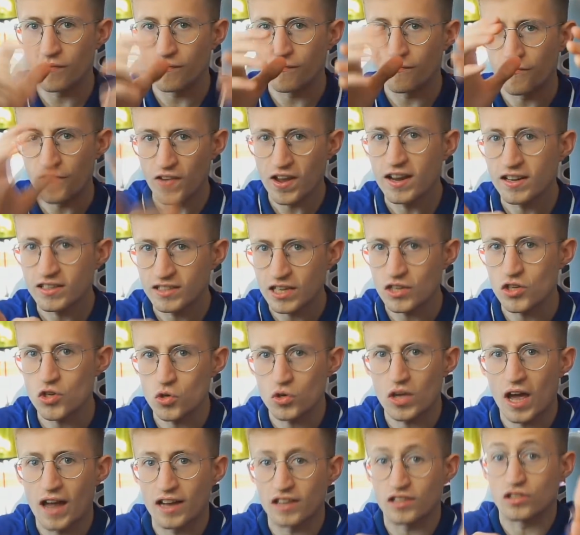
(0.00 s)
the things that
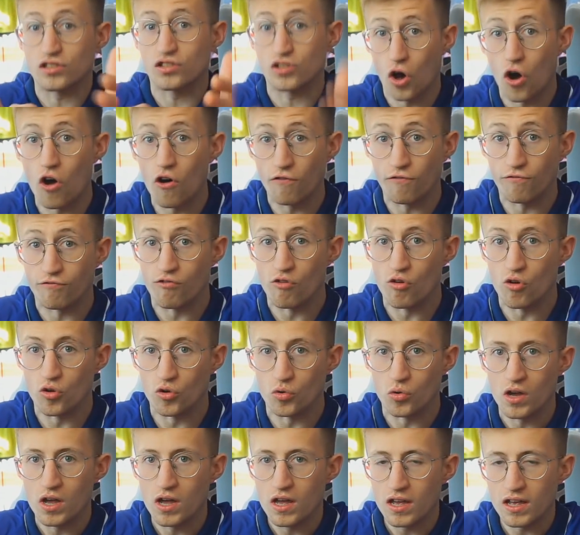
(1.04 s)
you guys go
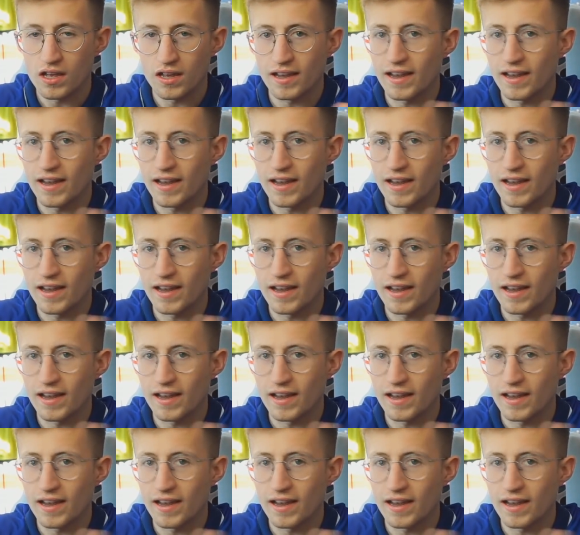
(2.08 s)
through.